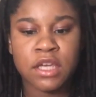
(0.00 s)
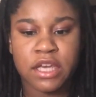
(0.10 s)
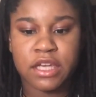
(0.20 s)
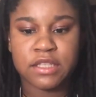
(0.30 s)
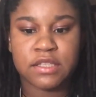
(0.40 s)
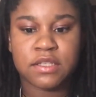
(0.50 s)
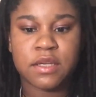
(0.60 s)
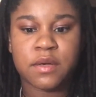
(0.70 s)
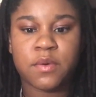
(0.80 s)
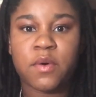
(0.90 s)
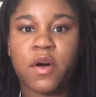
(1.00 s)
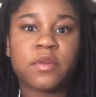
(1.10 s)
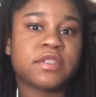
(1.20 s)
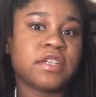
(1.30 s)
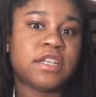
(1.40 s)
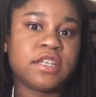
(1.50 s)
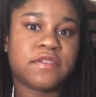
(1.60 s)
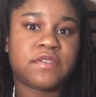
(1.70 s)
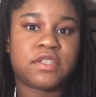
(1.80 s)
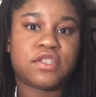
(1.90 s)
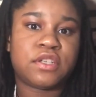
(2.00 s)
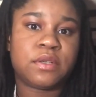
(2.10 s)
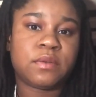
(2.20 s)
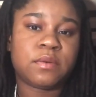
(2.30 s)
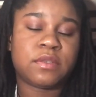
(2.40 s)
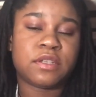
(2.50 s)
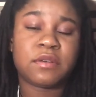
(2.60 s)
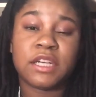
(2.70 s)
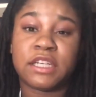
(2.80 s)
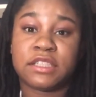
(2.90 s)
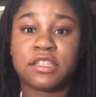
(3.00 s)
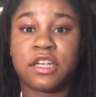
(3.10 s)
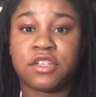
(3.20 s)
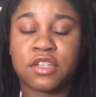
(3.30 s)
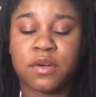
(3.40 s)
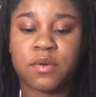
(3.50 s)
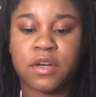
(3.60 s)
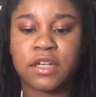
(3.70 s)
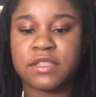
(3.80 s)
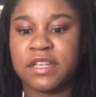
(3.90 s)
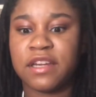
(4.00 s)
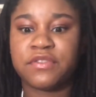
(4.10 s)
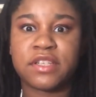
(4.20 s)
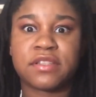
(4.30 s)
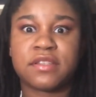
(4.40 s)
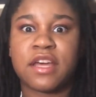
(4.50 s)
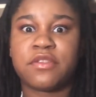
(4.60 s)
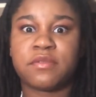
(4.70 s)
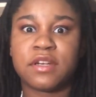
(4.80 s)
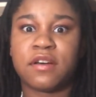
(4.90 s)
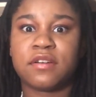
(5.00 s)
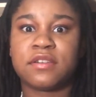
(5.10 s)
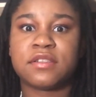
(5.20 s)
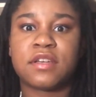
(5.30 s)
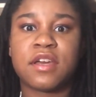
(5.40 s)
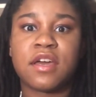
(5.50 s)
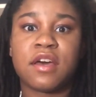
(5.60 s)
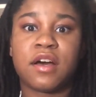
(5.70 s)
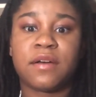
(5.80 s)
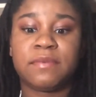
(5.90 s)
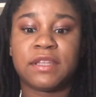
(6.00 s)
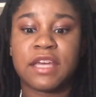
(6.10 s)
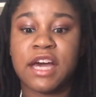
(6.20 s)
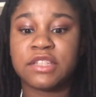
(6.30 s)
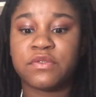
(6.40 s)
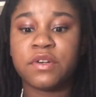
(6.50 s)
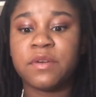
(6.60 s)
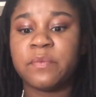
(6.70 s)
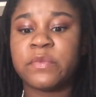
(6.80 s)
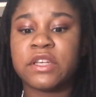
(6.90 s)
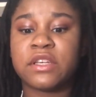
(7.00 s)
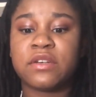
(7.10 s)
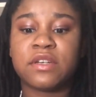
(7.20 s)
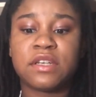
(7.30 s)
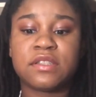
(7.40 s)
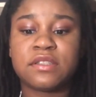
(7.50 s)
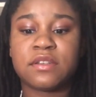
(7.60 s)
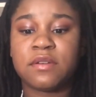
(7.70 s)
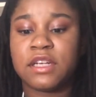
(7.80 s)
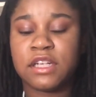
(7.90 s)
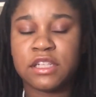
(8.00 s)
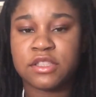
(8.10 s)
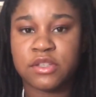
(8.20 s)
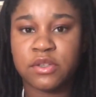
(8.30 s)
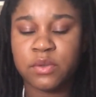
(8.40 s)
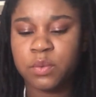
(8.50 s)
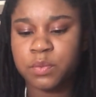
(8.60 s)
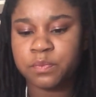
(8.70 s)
And so alternatives to donating to Change.org, instead of just that $3 that they asked for, you could donate it to